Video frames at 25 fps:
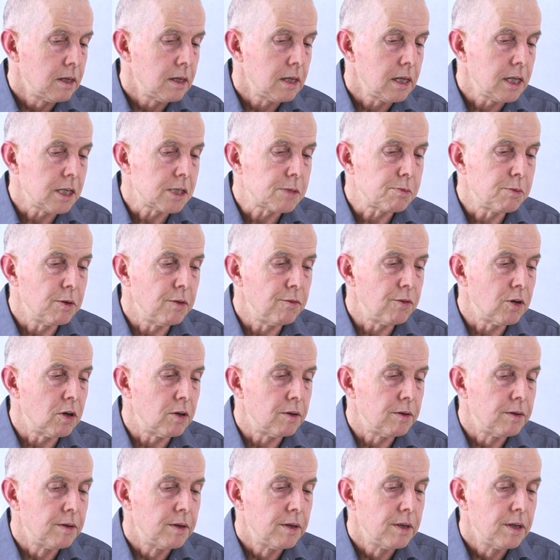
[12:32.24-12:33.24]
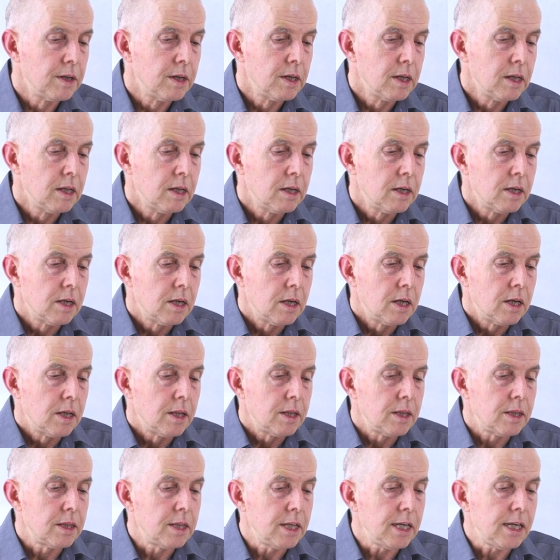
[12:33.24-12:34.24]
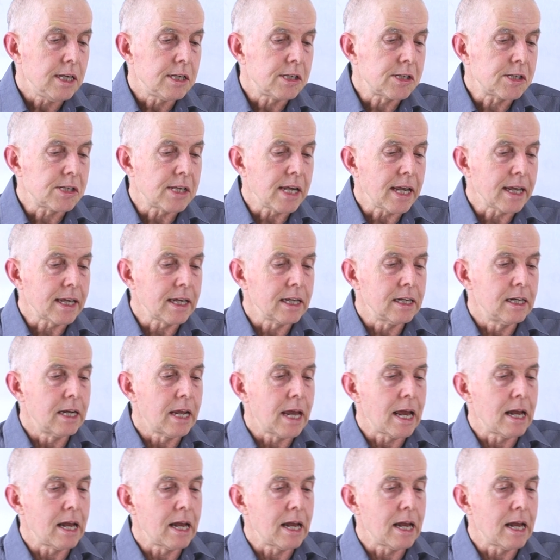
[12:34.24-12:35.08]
Let's move on. The second